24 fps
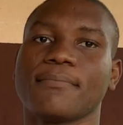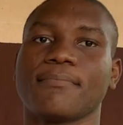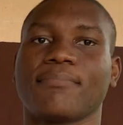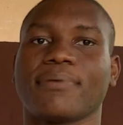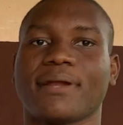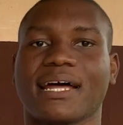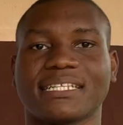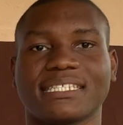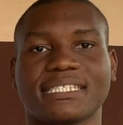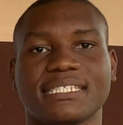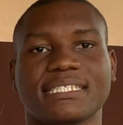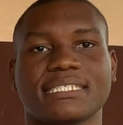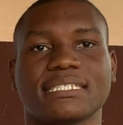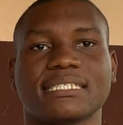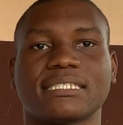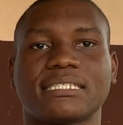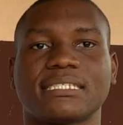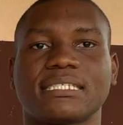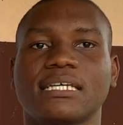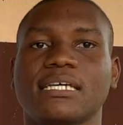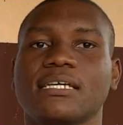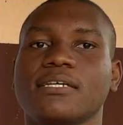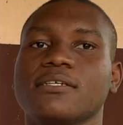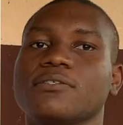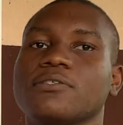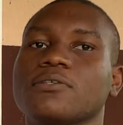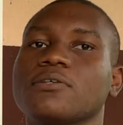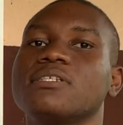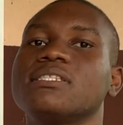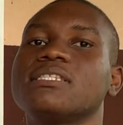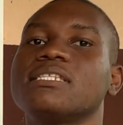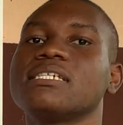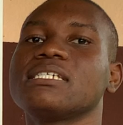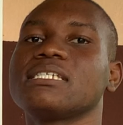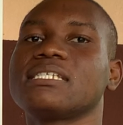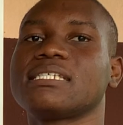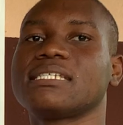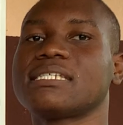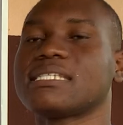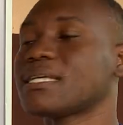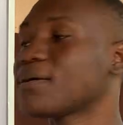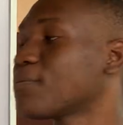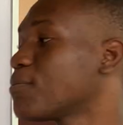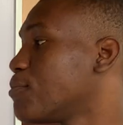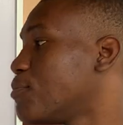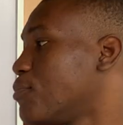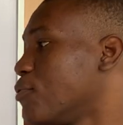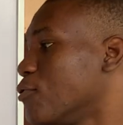practice. So this
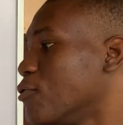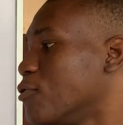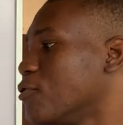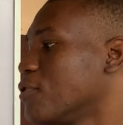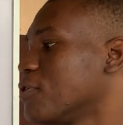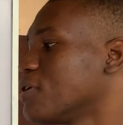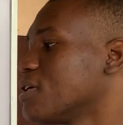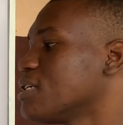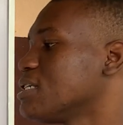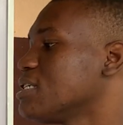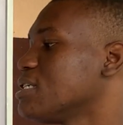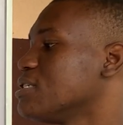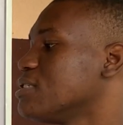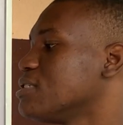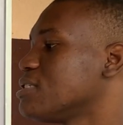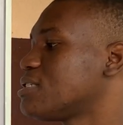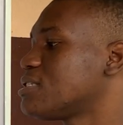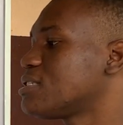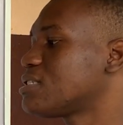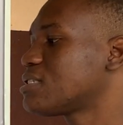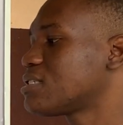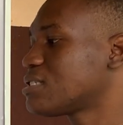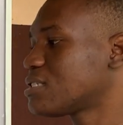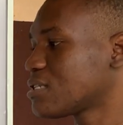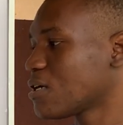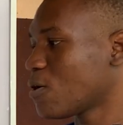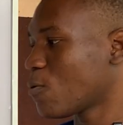symbol is